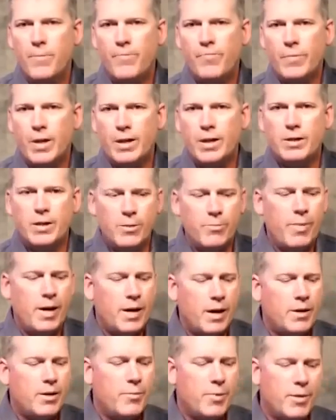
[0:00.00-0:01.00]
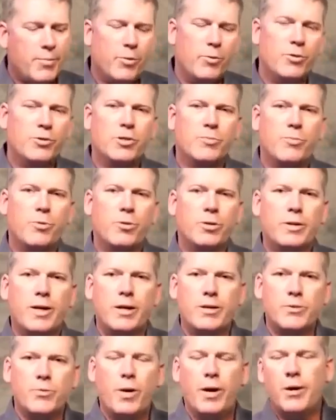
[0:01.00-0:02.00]
And I think many other people would support that
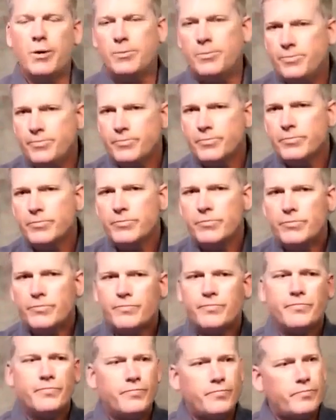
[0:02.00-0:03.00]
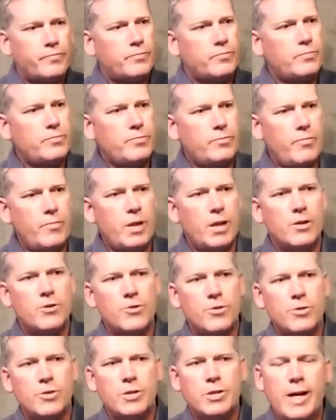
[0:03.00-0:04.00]
as well. So
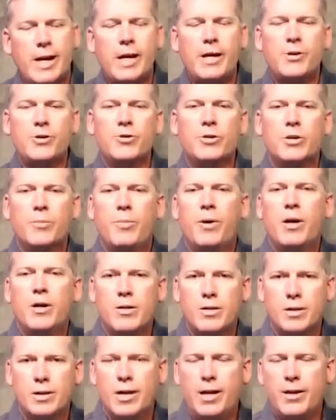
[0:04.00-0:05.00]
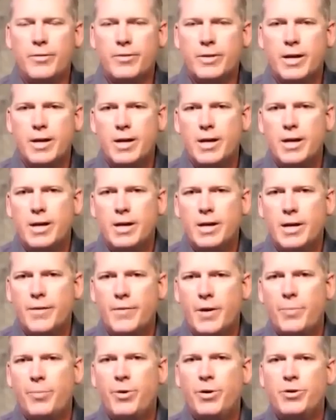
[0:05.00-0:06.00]
there's a danger on the part of the left. If
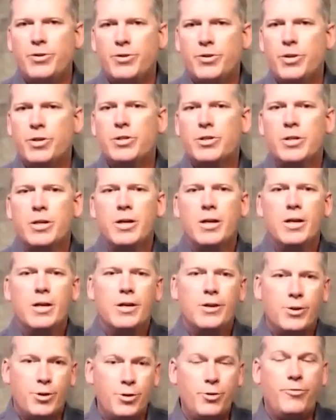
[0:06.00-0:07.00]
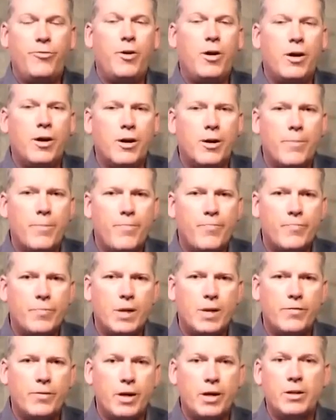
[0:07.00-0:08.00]
they push this too far,
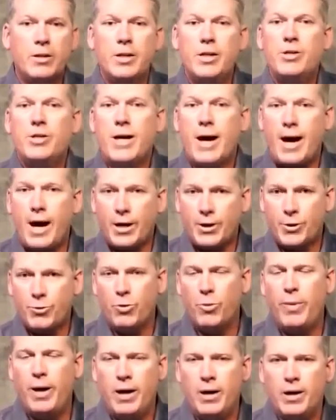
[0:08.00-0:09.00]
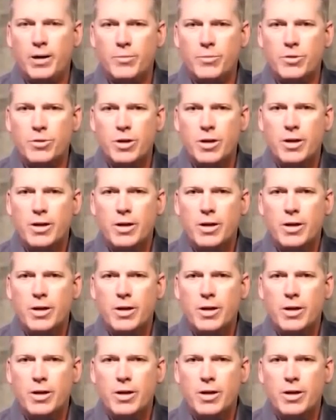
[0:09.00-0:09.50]
if they unleash actual bombs,